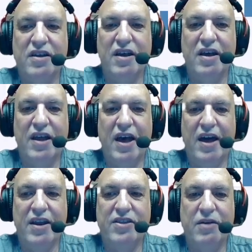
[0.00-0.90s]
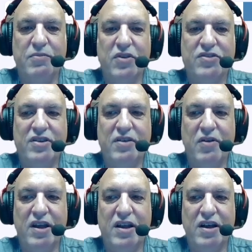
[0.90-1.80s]
and added them, you'll see
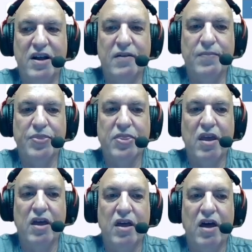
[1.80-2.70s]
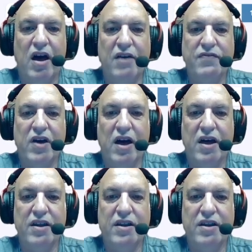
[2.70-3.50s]
right here I've got